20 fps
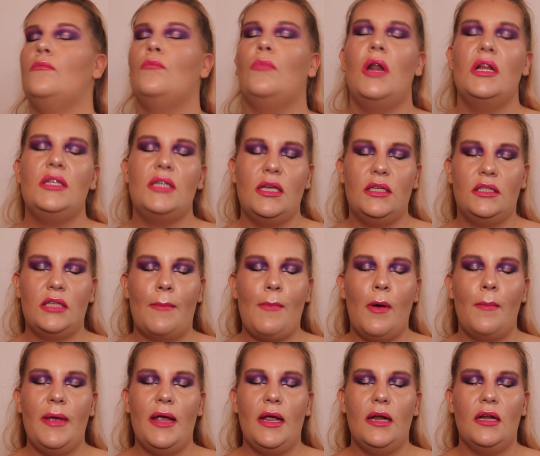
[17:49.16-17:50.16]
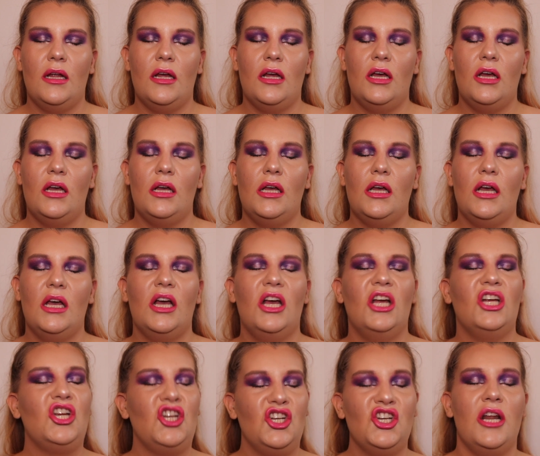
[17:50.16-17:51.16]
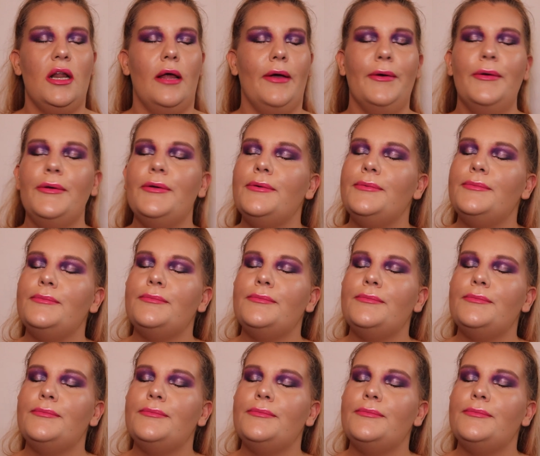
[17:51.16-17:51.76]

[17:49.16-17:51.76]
When I say some, I mean a shitload.